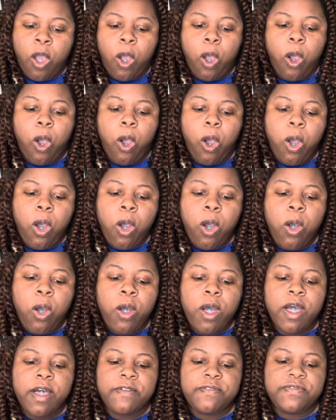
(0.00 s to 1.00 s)

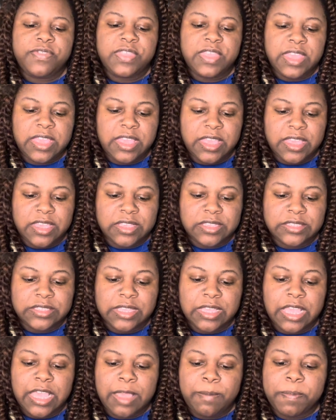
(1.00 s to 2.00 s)
All of these
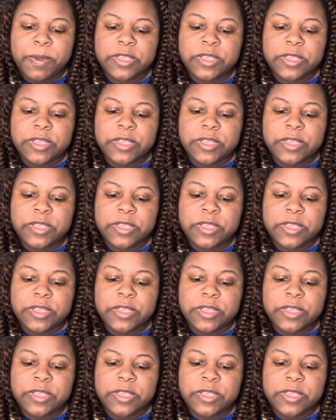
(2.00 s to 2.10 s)
keep